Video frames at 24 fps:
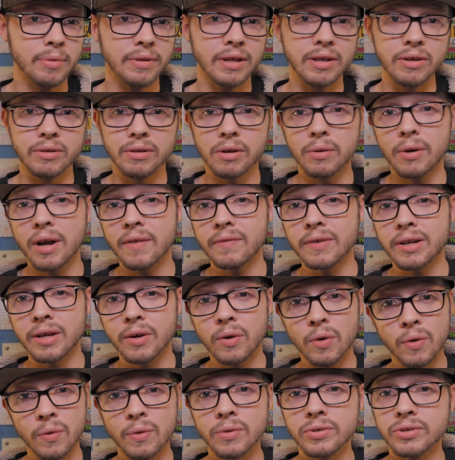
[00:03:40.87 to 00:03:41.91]
and that you don't have any
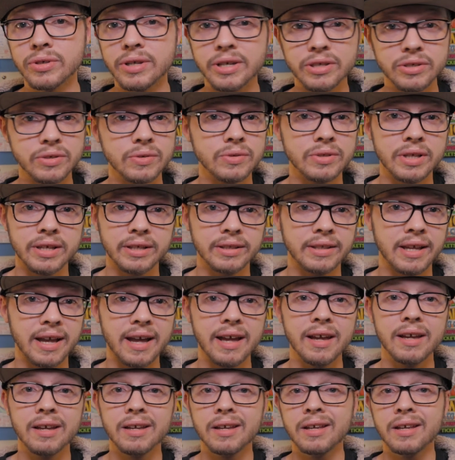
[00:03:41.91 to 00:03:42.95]
holes or issues like that.